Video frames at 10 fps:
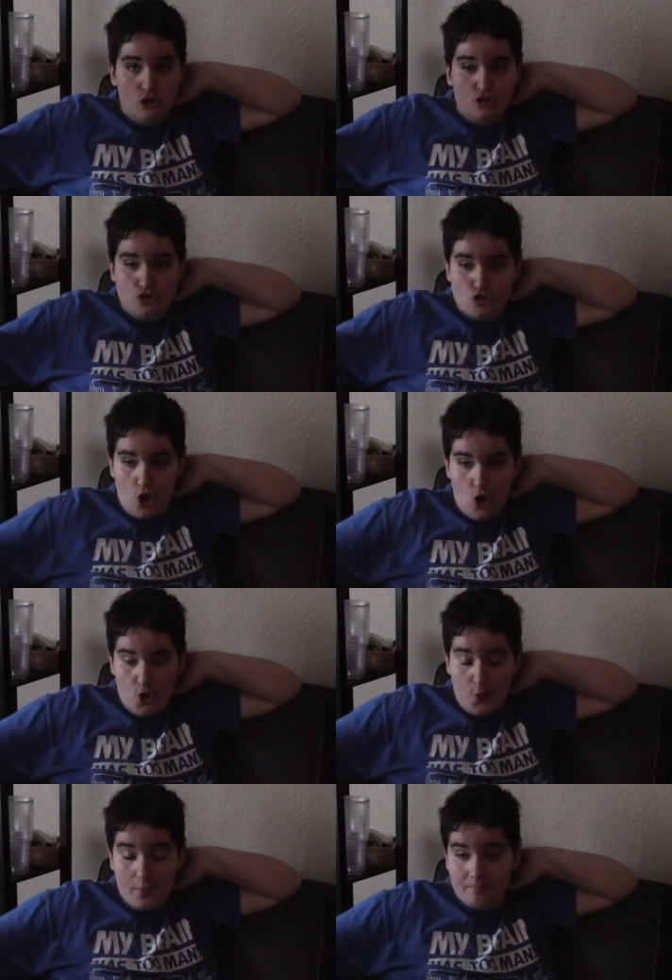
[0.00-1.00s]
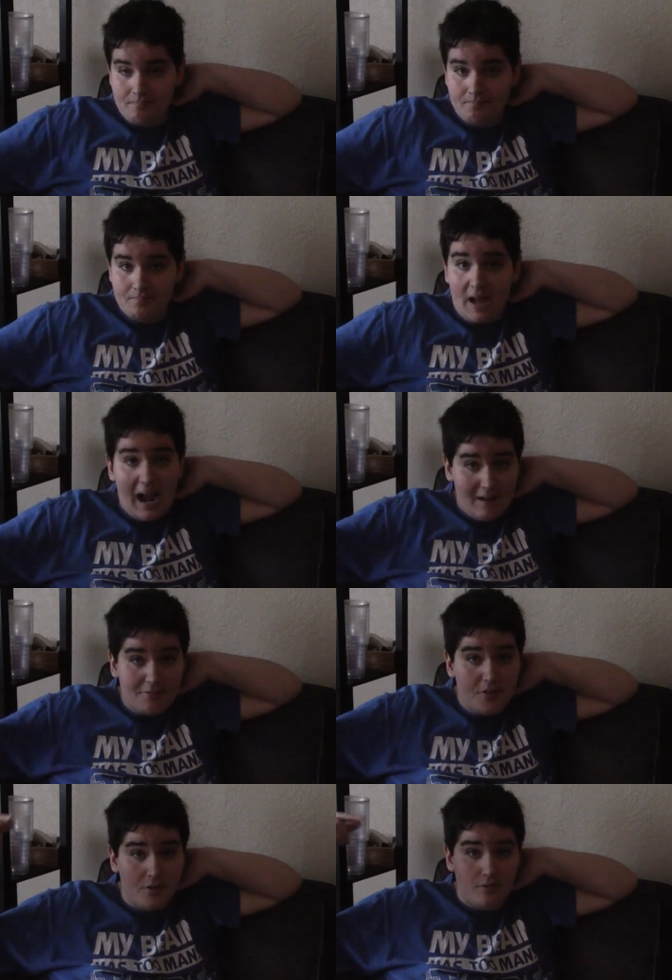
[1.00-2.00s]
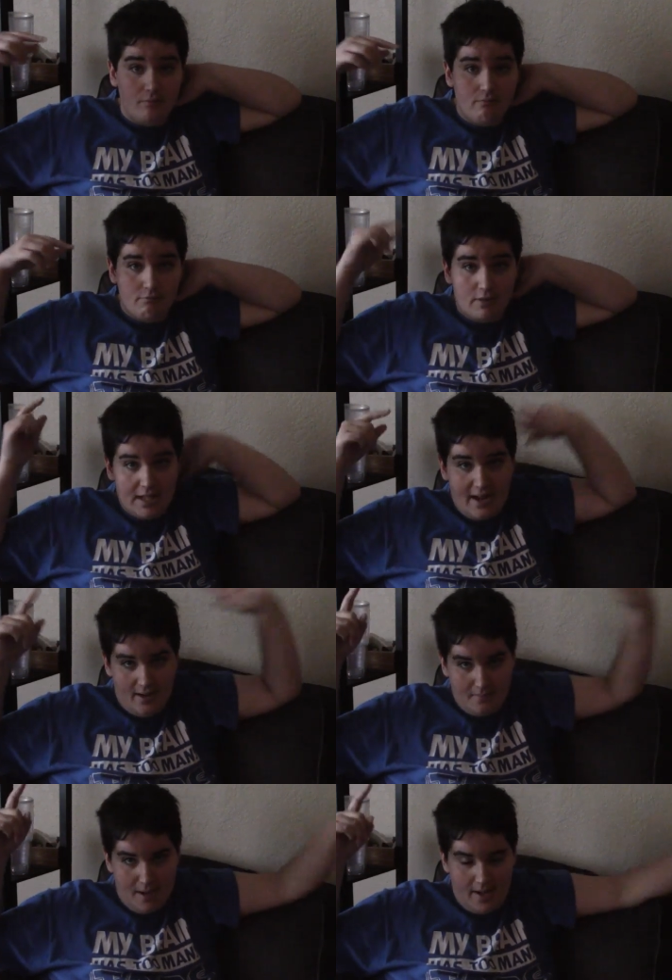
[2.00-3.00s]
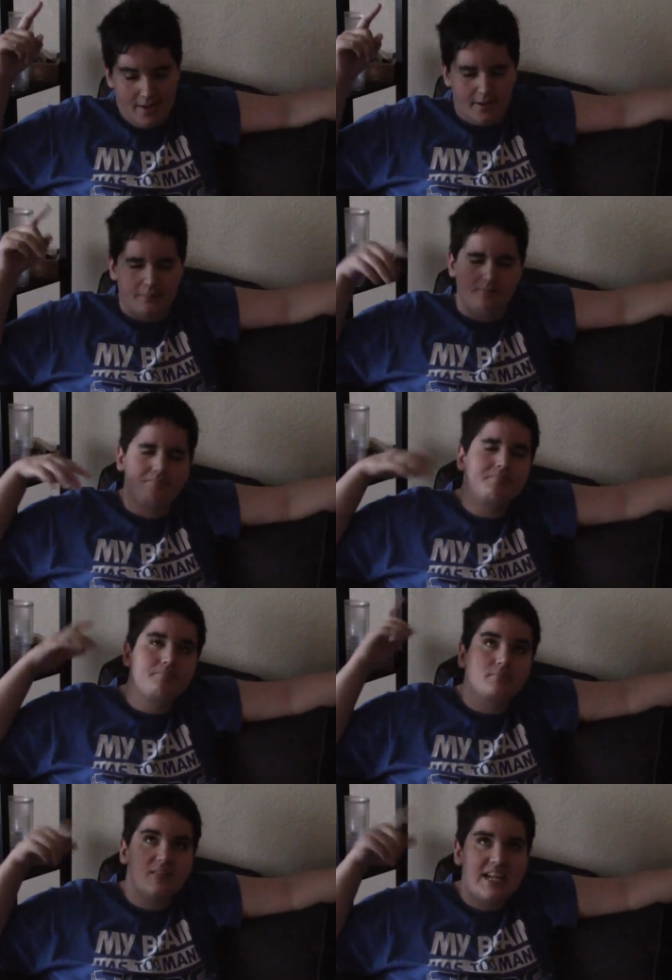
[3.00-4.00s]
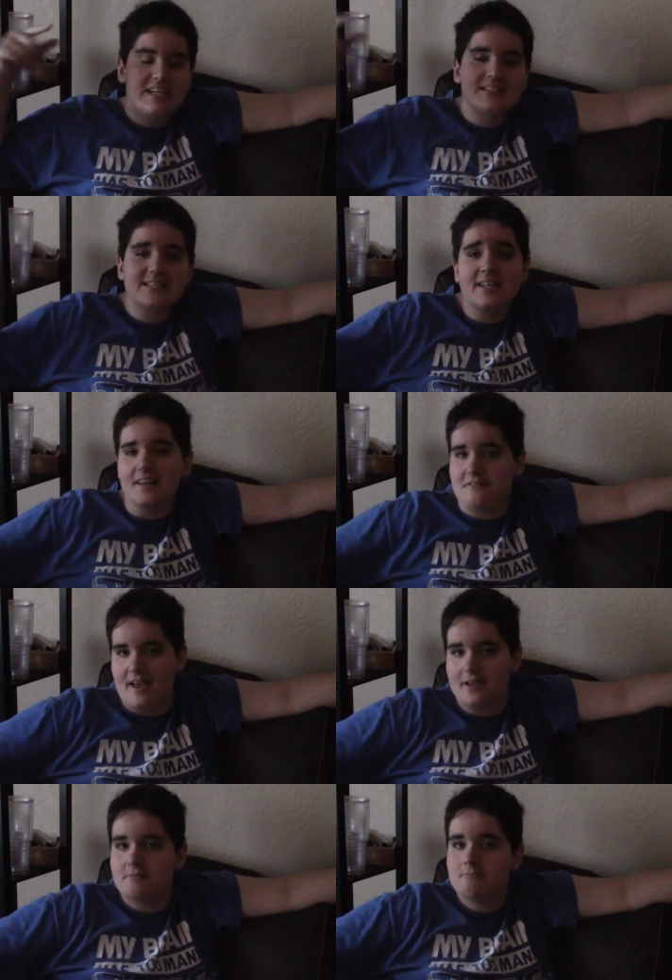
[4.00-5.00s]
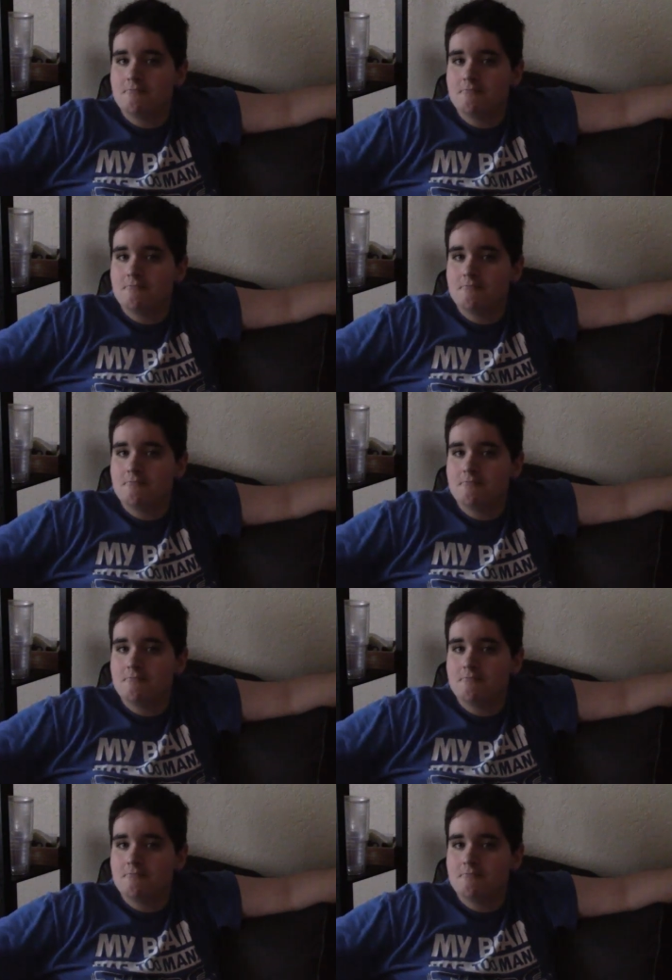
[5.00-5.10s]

So I have to rely on my um, ceiling fan.